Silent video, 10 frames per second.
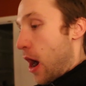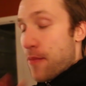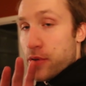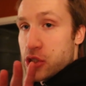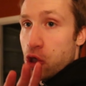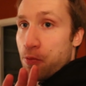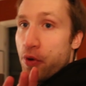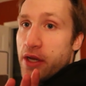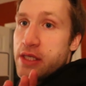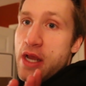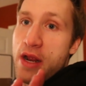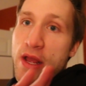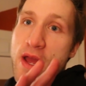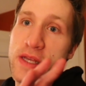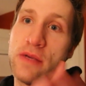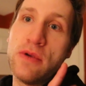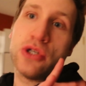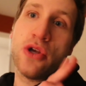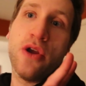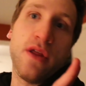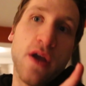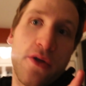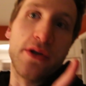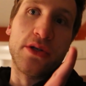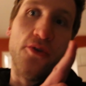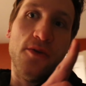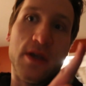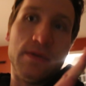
I'm super excited guys let me show you the other two rooms